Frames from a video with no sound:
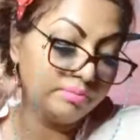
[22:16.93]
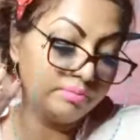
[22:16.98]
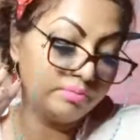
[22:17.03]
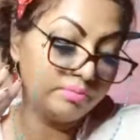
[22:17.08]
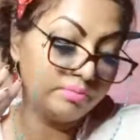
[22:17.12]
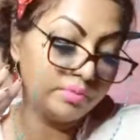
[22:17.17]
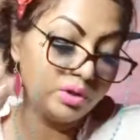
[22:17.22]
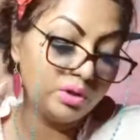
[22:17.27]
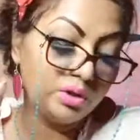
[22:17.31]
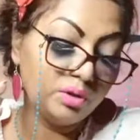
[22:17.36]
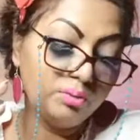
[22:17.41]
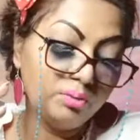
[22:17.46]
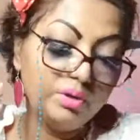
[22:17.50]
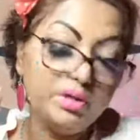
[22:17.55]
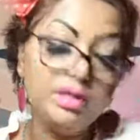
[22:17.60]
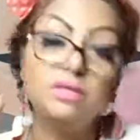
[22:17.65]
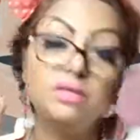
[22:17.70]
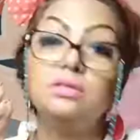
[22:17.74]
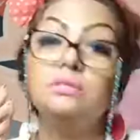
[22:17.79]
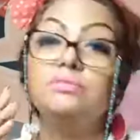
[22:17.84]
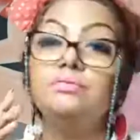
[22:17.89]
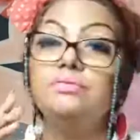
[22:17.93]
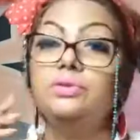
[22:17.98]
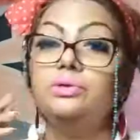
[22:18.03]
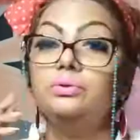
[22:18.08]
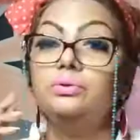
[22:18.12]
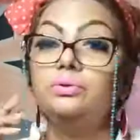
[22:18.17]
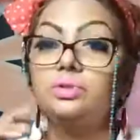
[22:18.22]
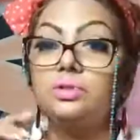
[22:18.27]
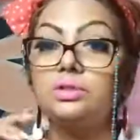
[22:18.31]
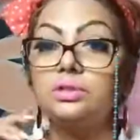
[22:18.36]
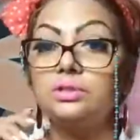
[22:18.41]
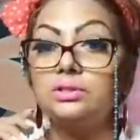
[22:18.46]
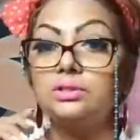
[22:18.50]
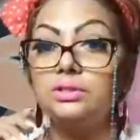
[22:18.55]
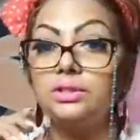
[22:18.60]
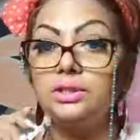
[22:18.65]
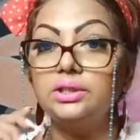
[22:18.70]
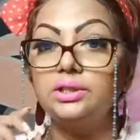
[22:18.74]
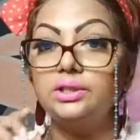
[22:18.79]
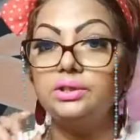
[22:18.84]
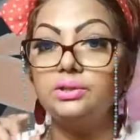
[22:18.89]
you're very confused.
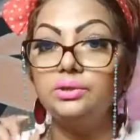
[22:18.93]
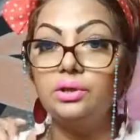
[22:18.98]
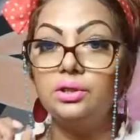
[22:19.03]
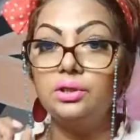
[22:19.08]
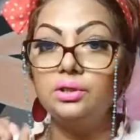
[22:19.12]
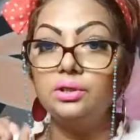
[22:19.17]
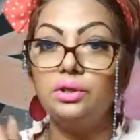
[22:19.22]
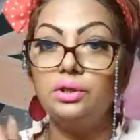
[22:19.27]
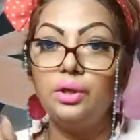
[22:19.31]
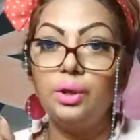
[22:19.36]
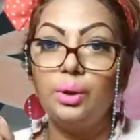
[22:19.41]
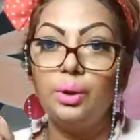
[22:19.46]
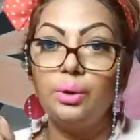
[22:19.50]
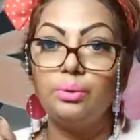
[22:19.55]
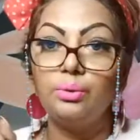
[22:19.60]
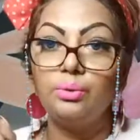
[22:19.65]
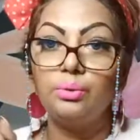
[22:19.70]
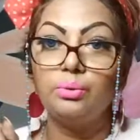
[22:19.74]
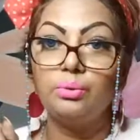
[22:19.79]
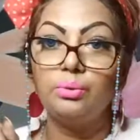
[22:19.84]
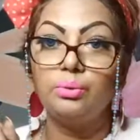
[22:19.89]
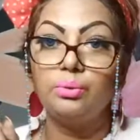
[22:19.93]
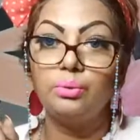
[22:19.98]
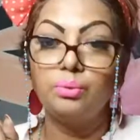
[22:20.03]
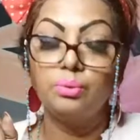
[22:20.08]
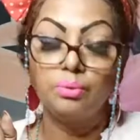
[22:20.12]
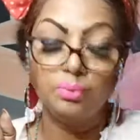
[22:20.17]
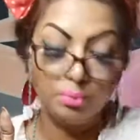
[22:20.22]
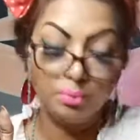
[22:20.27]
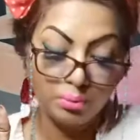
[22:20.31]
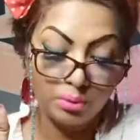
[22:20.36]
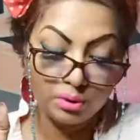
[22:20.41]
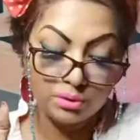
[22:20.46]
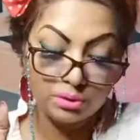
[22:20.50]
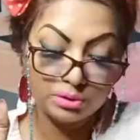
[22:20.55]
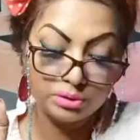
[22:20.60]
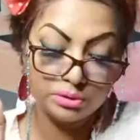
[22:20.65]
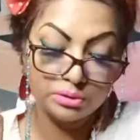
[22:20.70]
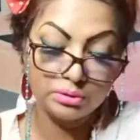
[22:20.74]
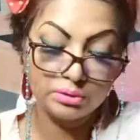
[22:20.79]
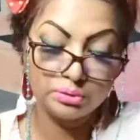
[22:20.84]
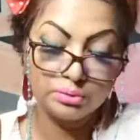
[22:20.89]
You do not know what
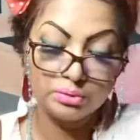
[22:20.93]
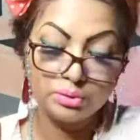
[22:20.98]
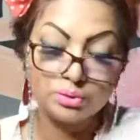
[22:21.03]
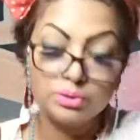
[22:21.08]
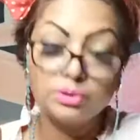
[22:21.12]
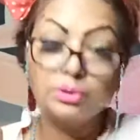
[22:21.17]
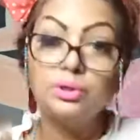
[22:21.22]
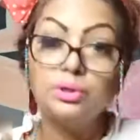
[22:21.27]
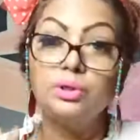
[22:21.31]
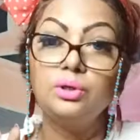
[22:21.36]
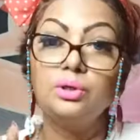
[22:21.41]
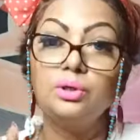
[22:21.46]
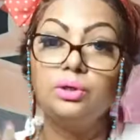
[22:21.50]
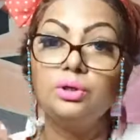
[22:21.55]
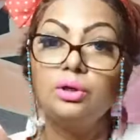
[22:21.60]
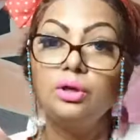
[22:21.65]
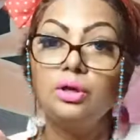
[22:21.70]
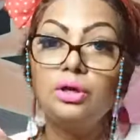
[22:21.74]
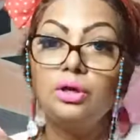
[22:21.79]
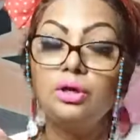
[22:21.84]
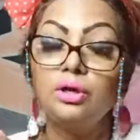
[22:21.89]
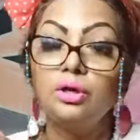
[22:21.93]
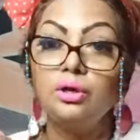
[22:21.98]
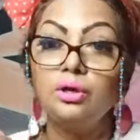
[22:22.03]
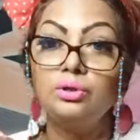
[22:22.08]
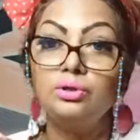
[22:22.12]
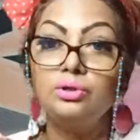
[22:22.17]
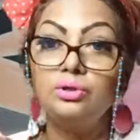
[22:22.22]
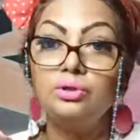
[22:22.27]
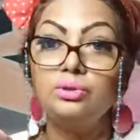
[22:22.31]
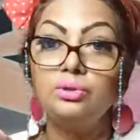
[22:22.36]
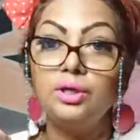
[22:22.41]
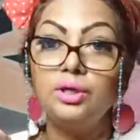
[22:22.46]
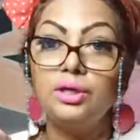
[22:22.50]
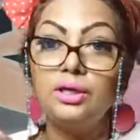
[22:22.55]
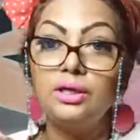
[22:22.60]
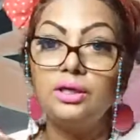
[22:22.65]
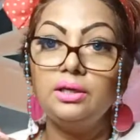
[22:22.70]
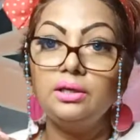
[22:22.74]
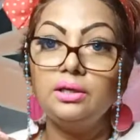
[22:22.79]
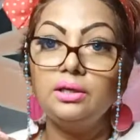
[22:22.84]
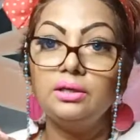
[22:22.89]
to do. So you're
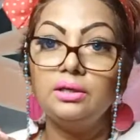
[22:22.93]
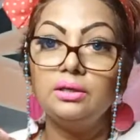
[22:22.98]
doing,